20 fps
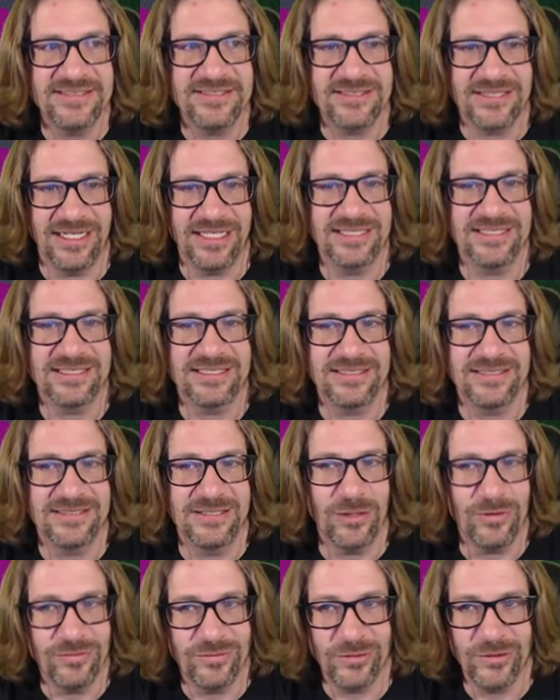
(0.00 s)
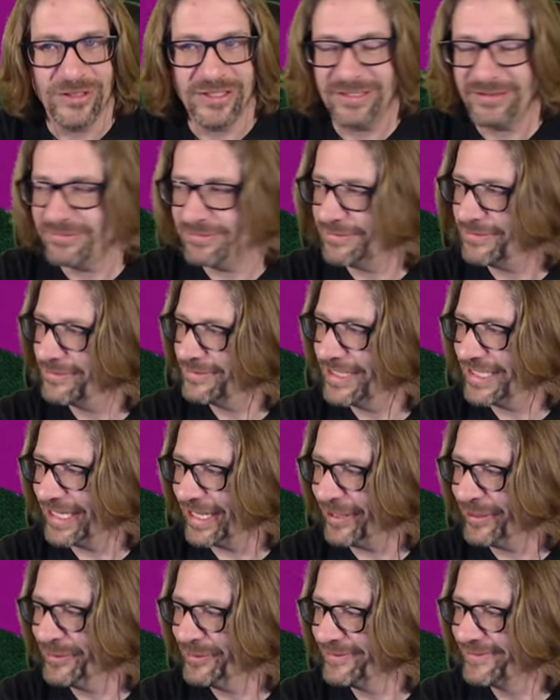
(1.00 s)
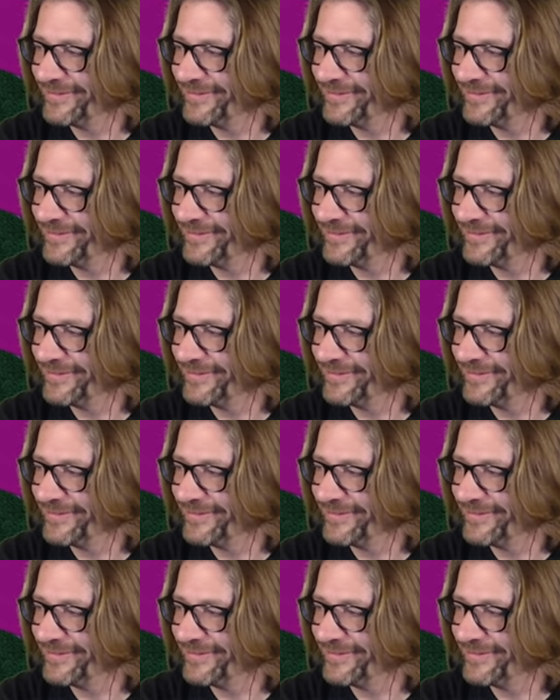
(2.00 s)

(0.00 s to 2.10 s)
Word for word: Should I just go for it and go?